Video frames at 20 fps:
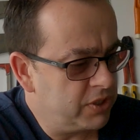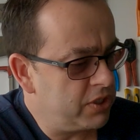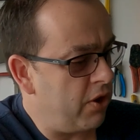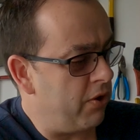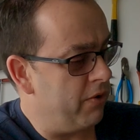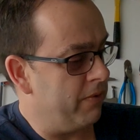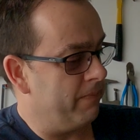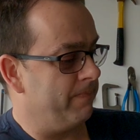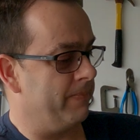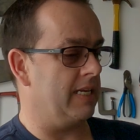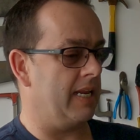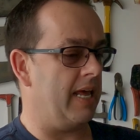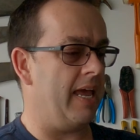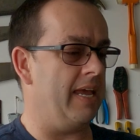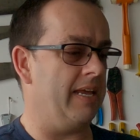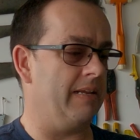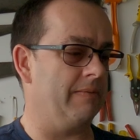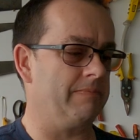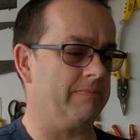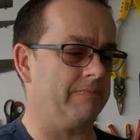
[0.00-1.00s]
So
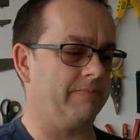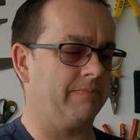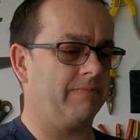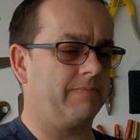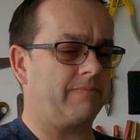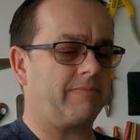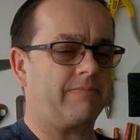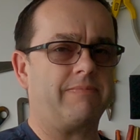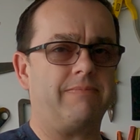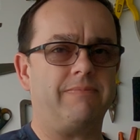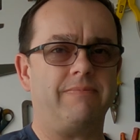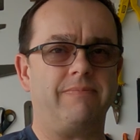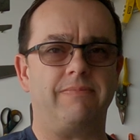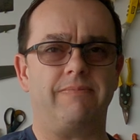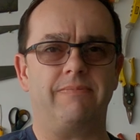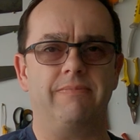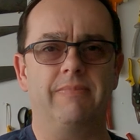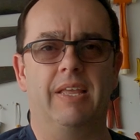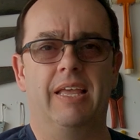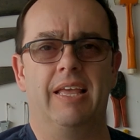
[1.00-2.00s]
today,
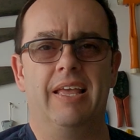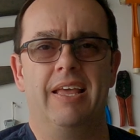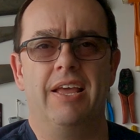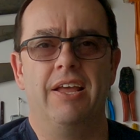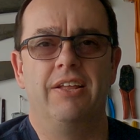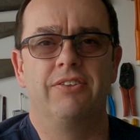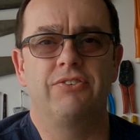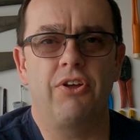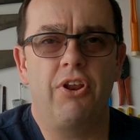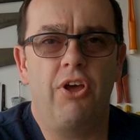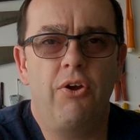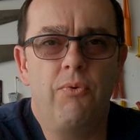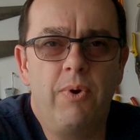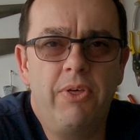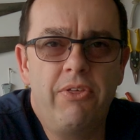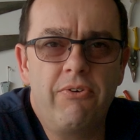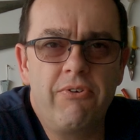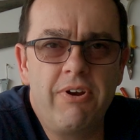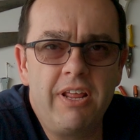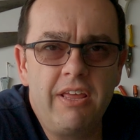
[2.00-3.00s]
don't know
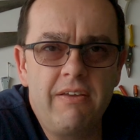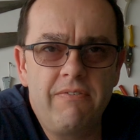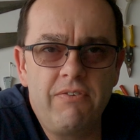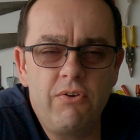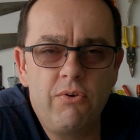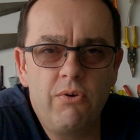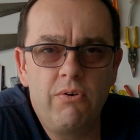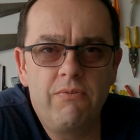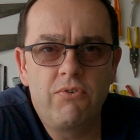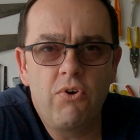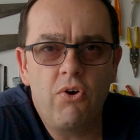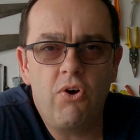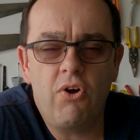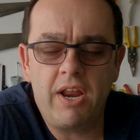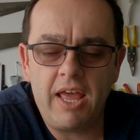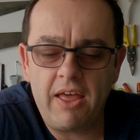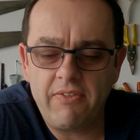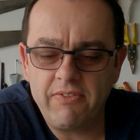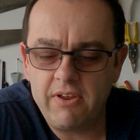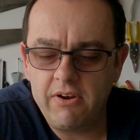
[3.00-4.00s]
whether any of you have
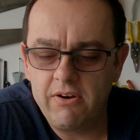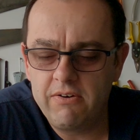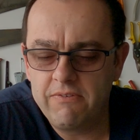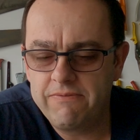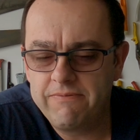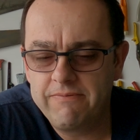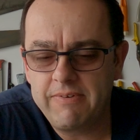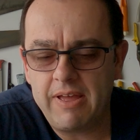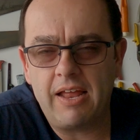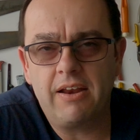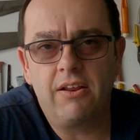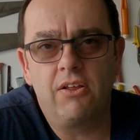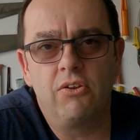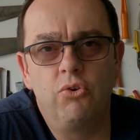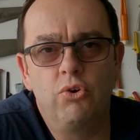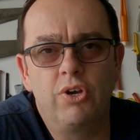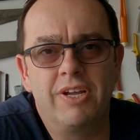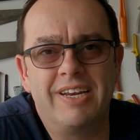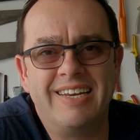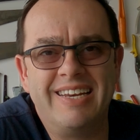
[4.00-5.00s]
gone out there and had a
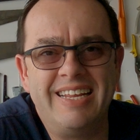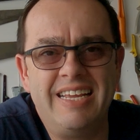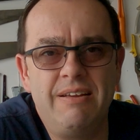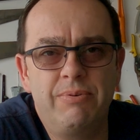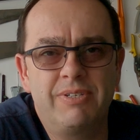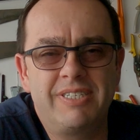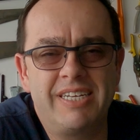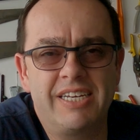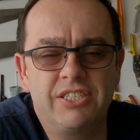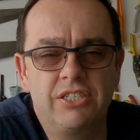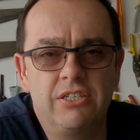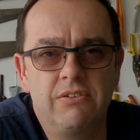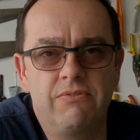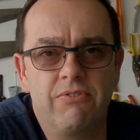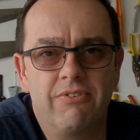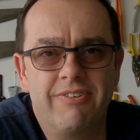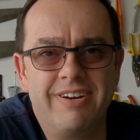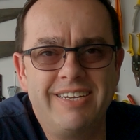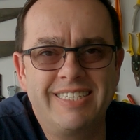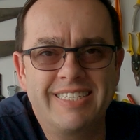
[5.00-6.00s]
look at knee protection
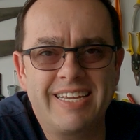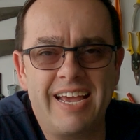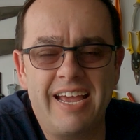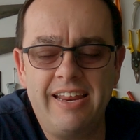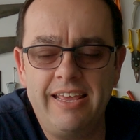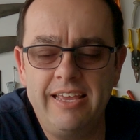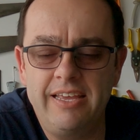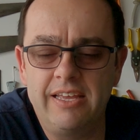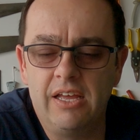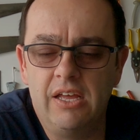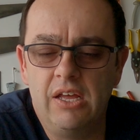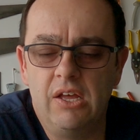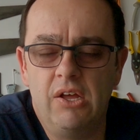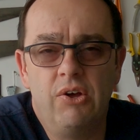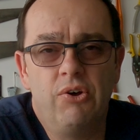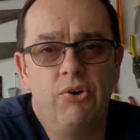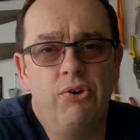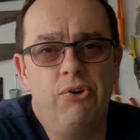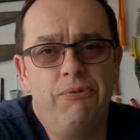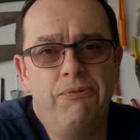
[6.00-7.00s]
for e-skating
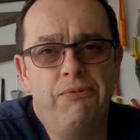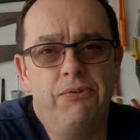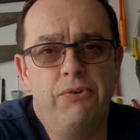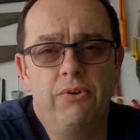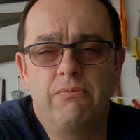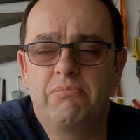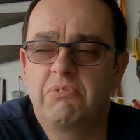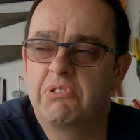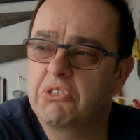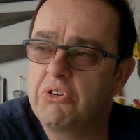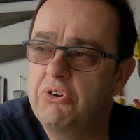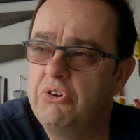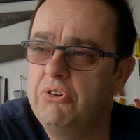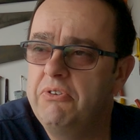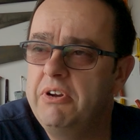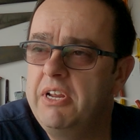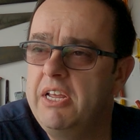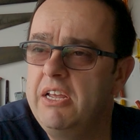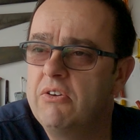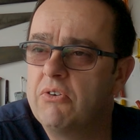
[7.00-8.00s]
or for
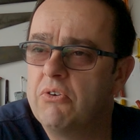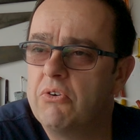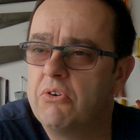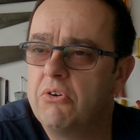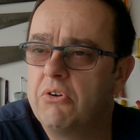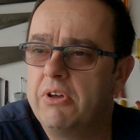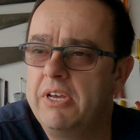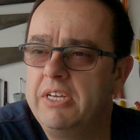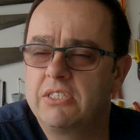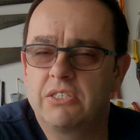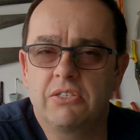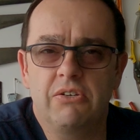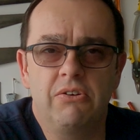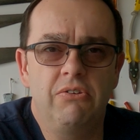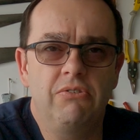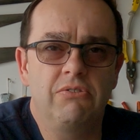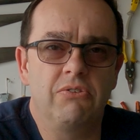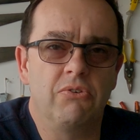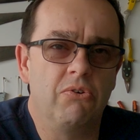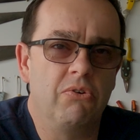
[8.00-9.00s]
scootering or
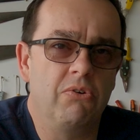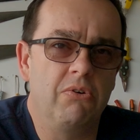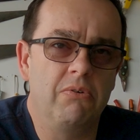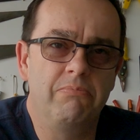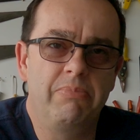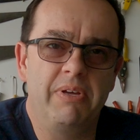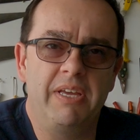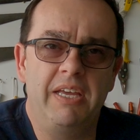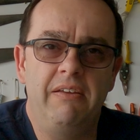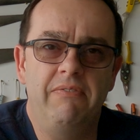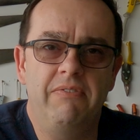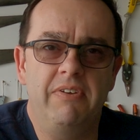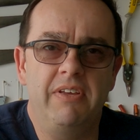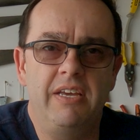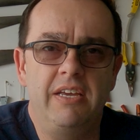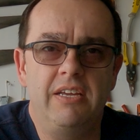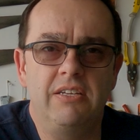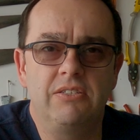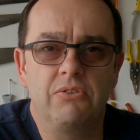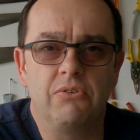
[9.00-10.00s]
e-scoot or
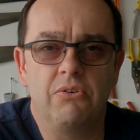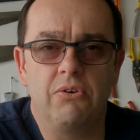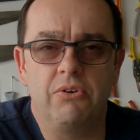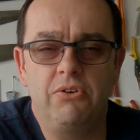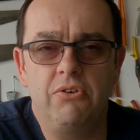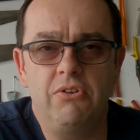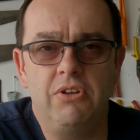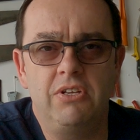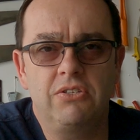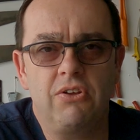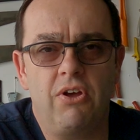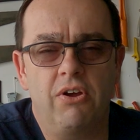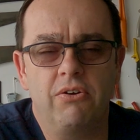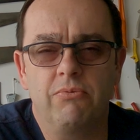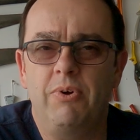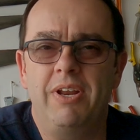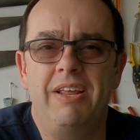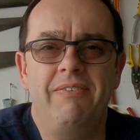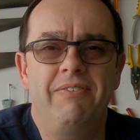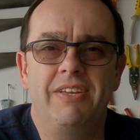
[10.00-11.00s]
PEVs or
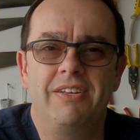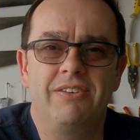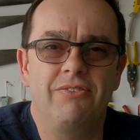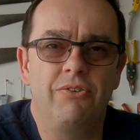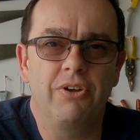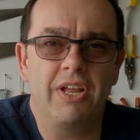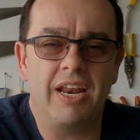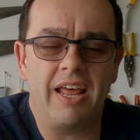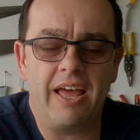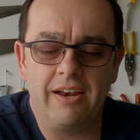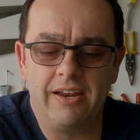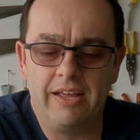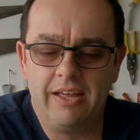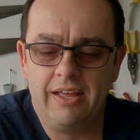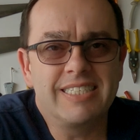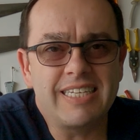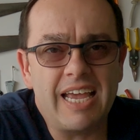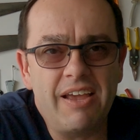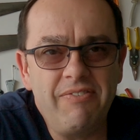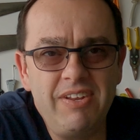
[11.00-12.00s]
unicycle, whatever you're looking
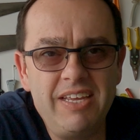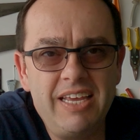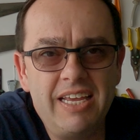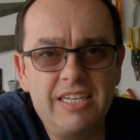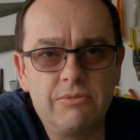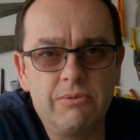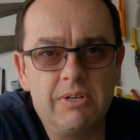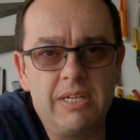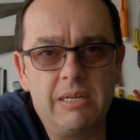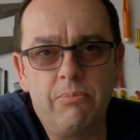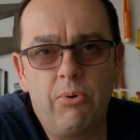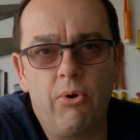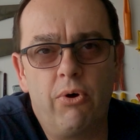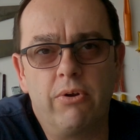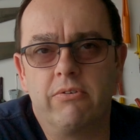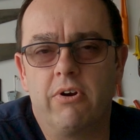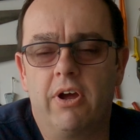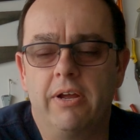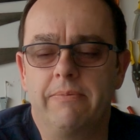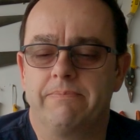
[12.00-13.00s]
at. Safety gear is really
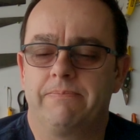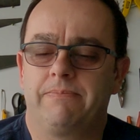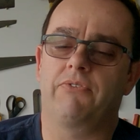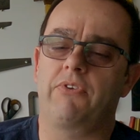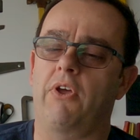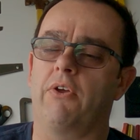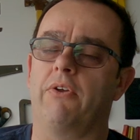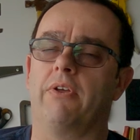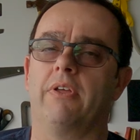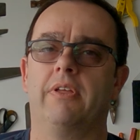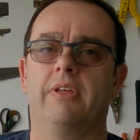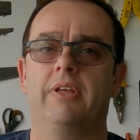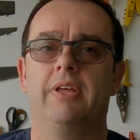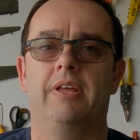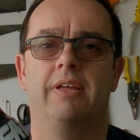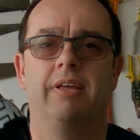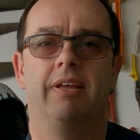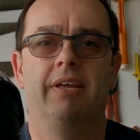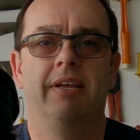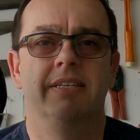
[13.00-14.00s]
important, right? So
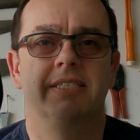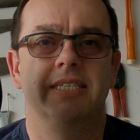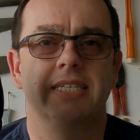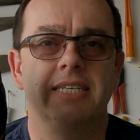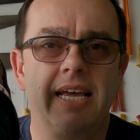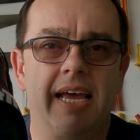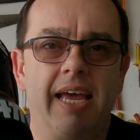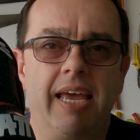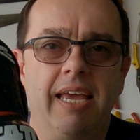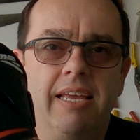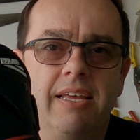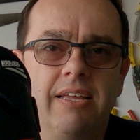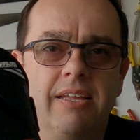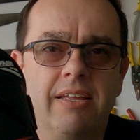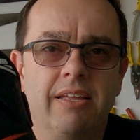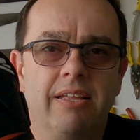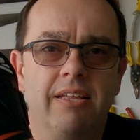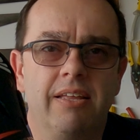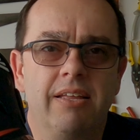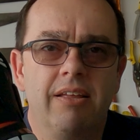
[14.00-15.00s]
today
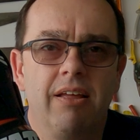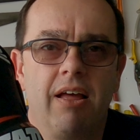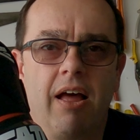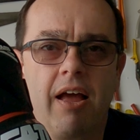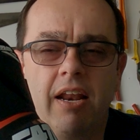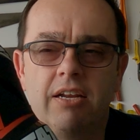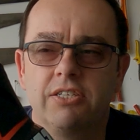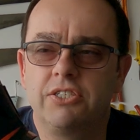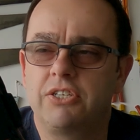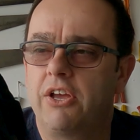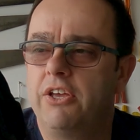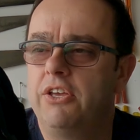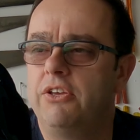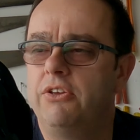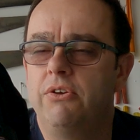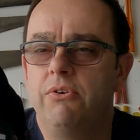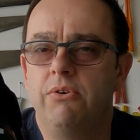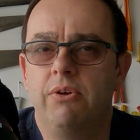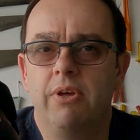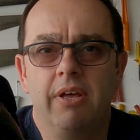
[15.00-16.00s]
I'm going to show
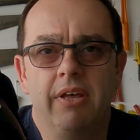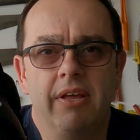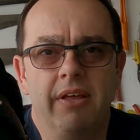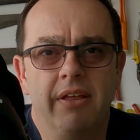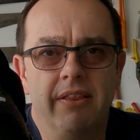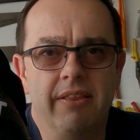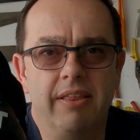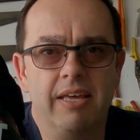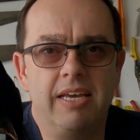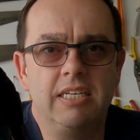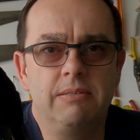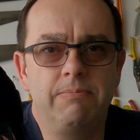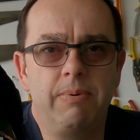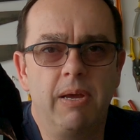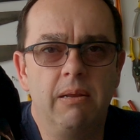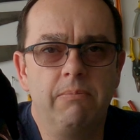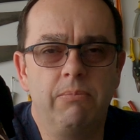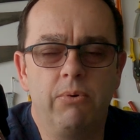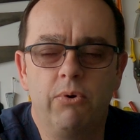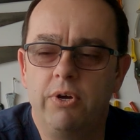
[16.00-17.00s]
you these
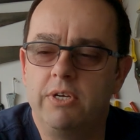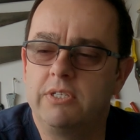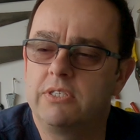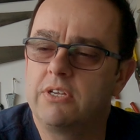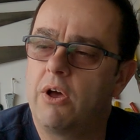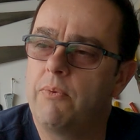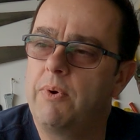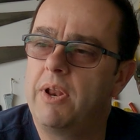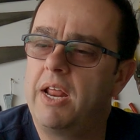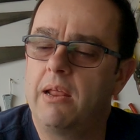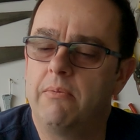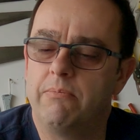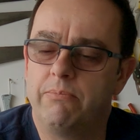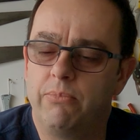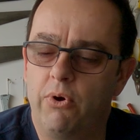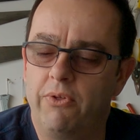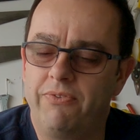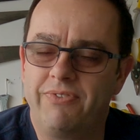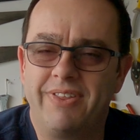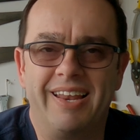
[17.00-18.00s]
bad boys. I went out
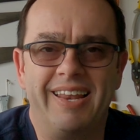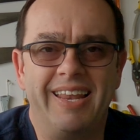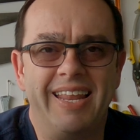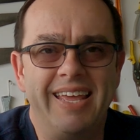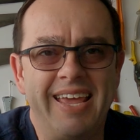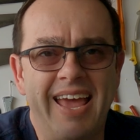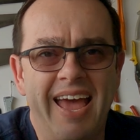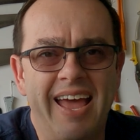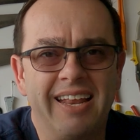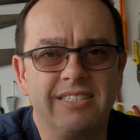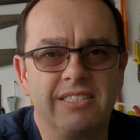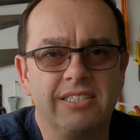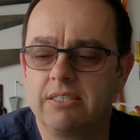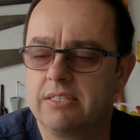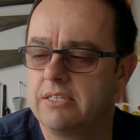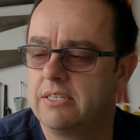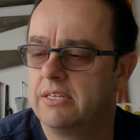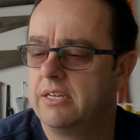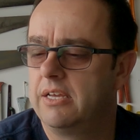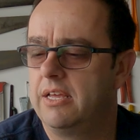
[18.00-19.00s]
and bought the
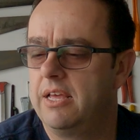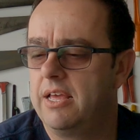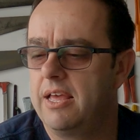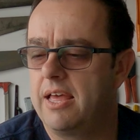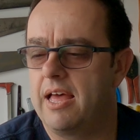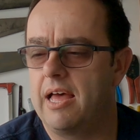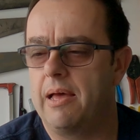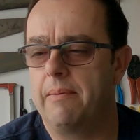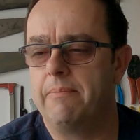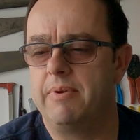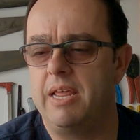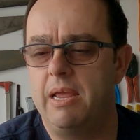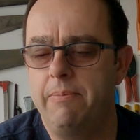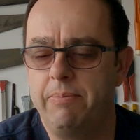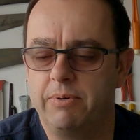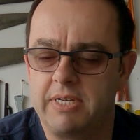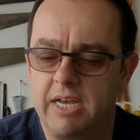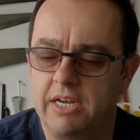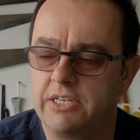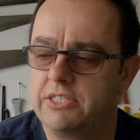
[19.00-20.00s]
Leatt's knee
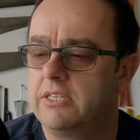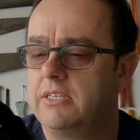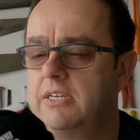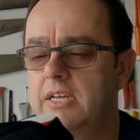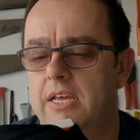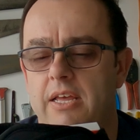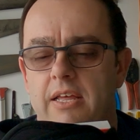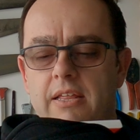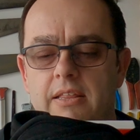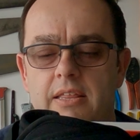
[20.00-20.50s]
protection.